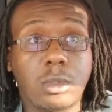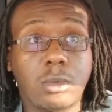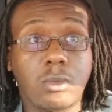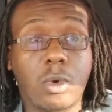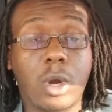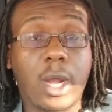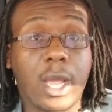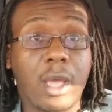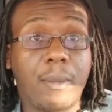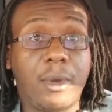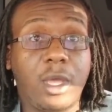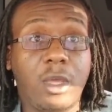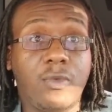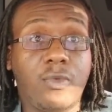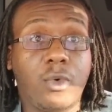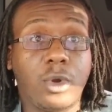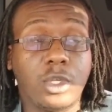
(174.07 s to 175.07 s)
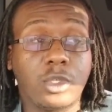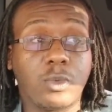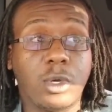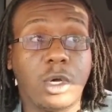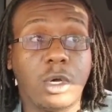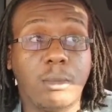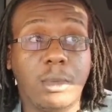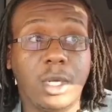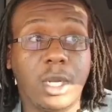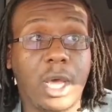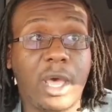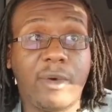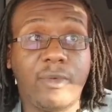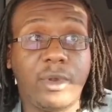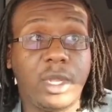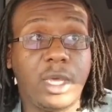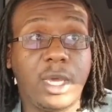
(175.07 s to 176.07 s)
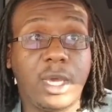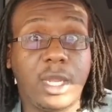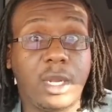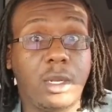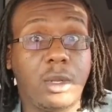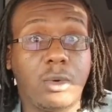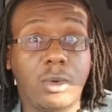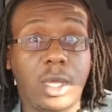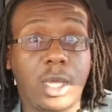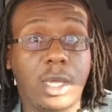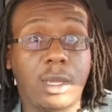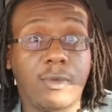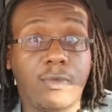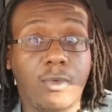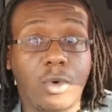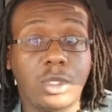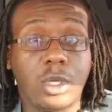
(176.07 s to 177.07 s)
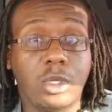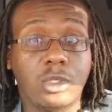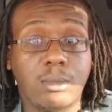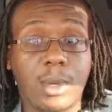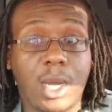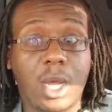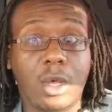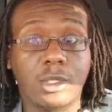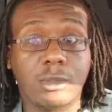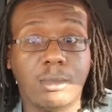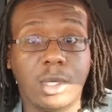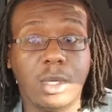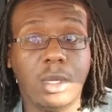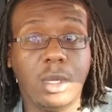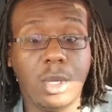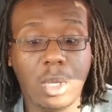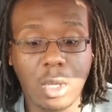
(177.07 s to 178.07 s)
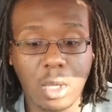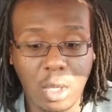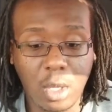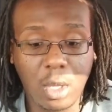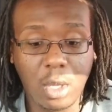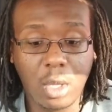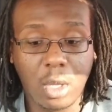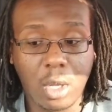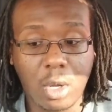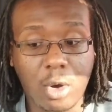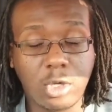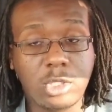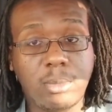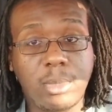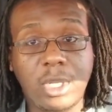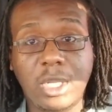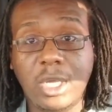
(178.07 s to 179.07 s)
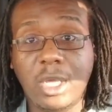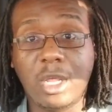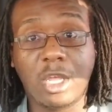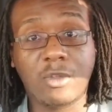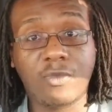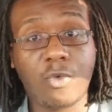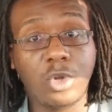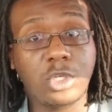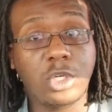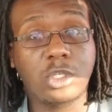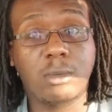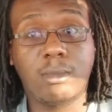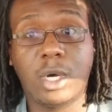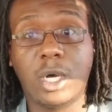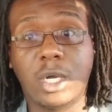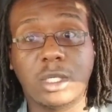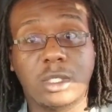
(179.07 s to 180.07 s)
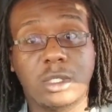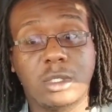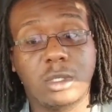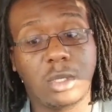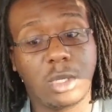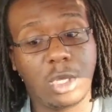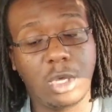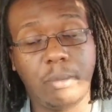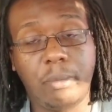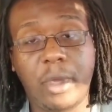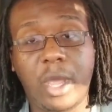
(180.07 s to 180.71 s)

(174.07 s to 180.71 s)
where I got paid for it as well, but I haven't hit it no dang 1,400 miles. But ultimately, that's $1,400. Good